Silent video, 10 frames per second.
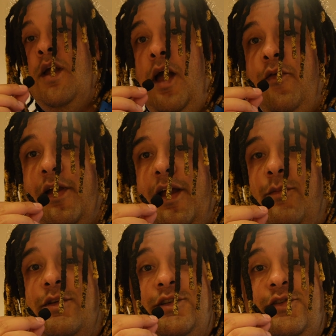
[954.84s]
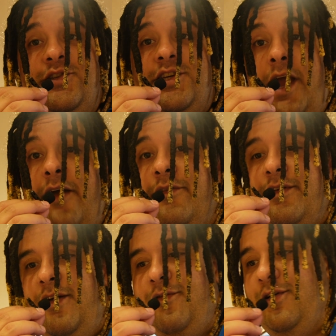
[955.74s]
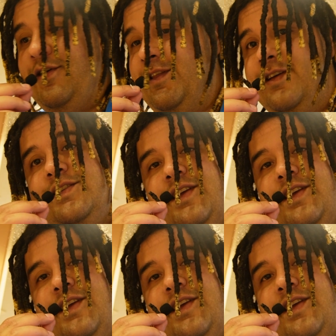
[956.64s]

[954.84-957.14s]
I think I'm in sushi heaven. Have a look at this.